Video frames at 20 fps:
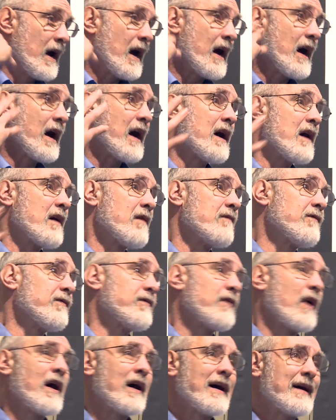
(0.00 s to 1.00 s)

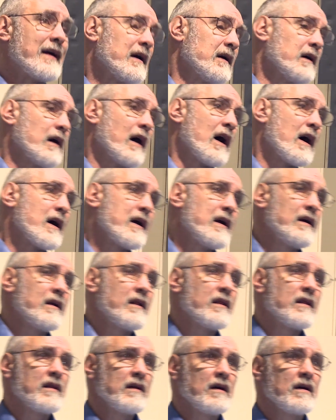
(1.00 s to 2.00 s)
I
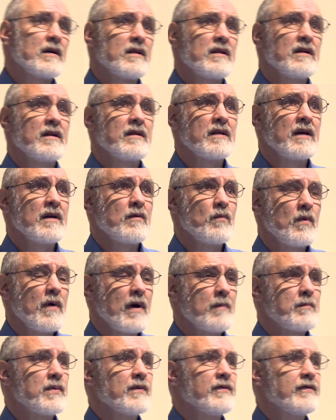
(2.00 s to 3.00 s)
think that they
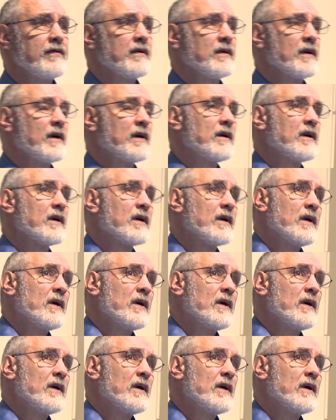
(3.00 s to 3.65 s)
represent